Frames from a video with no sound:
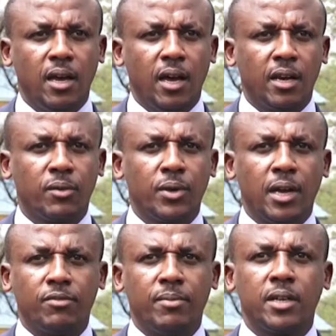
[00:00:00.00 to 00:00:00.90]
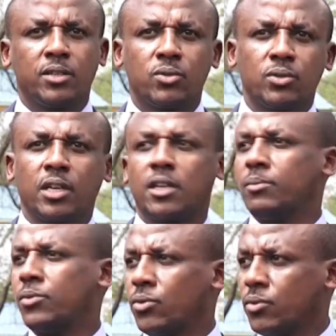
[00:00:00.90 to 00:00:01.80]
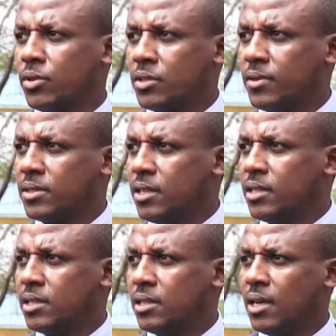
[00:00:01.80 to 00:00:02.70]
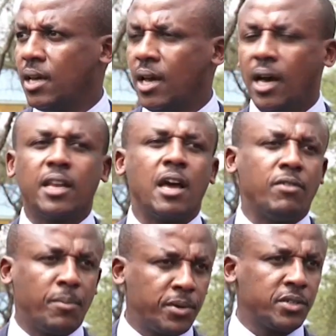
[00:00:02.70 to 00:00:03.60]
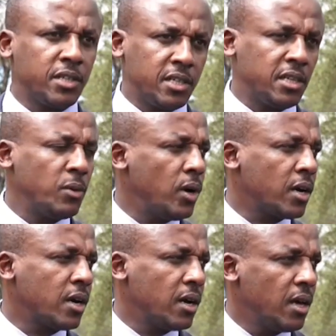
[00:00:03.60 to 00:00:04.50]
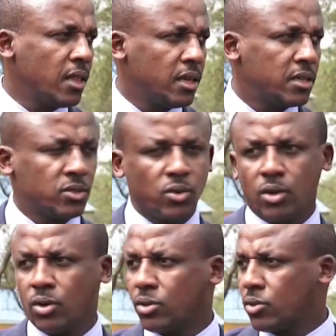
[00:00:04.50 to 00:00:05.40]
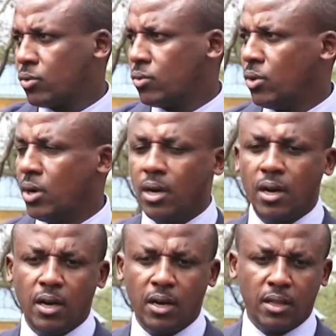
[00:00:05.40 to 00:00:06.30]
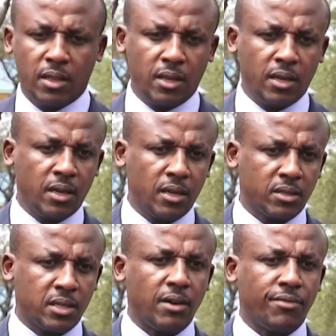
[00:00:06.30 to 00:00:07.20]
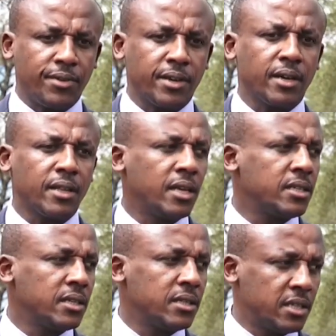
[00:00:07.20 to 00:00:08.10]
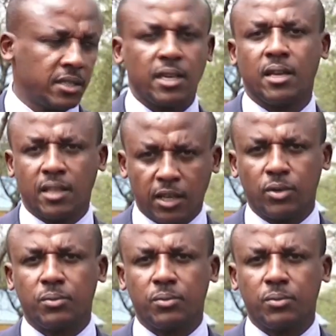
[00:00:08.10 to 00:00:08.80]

And we have managed to take them through this facility, and they have appreciated the work that is going on through the staffing that is here. Thank you.